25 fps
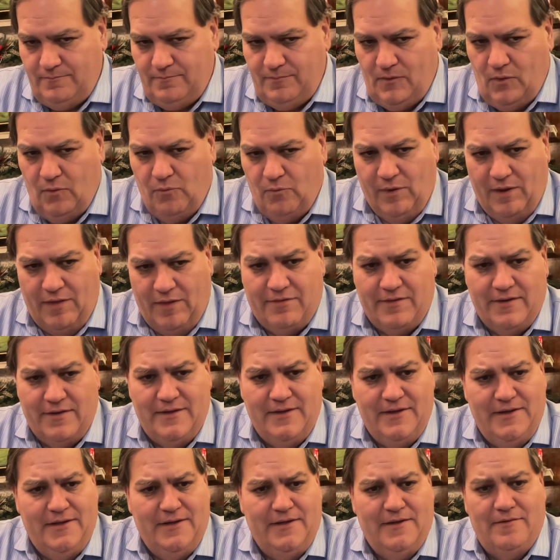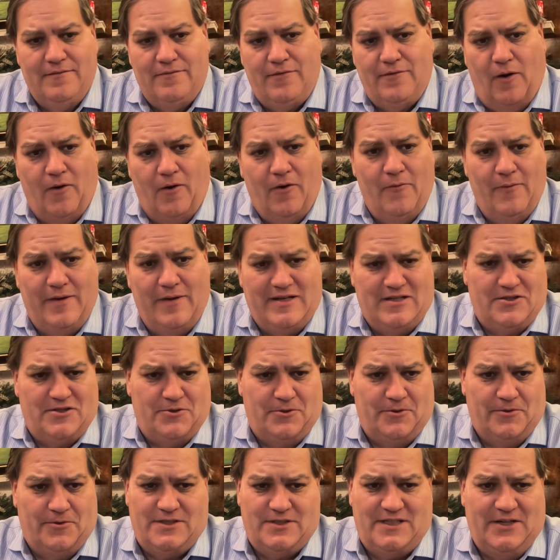with always
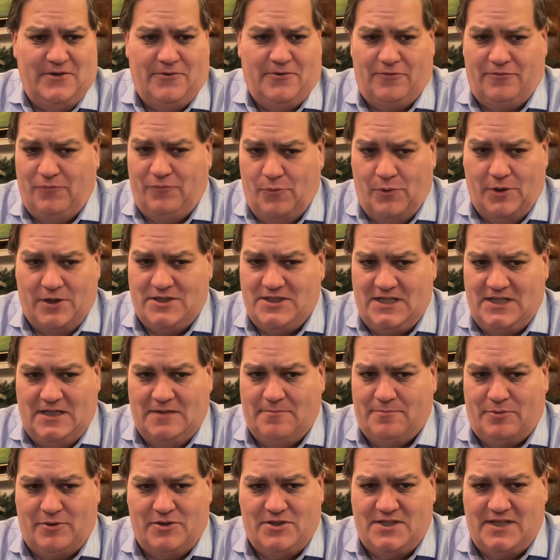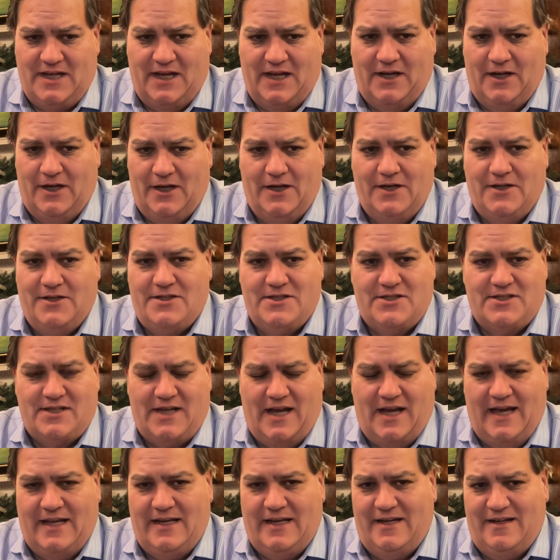13 or 14%
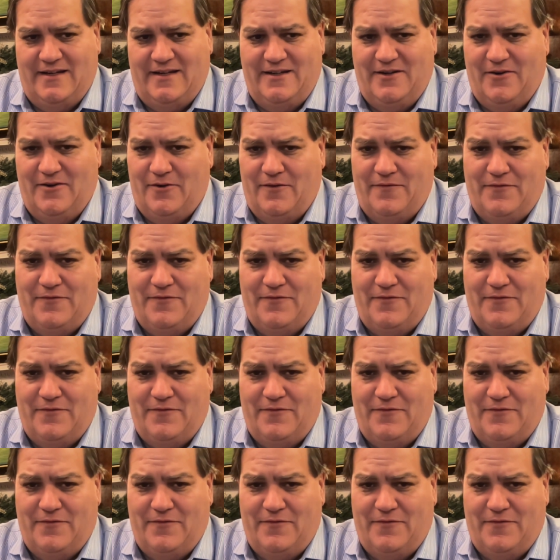undecided. And,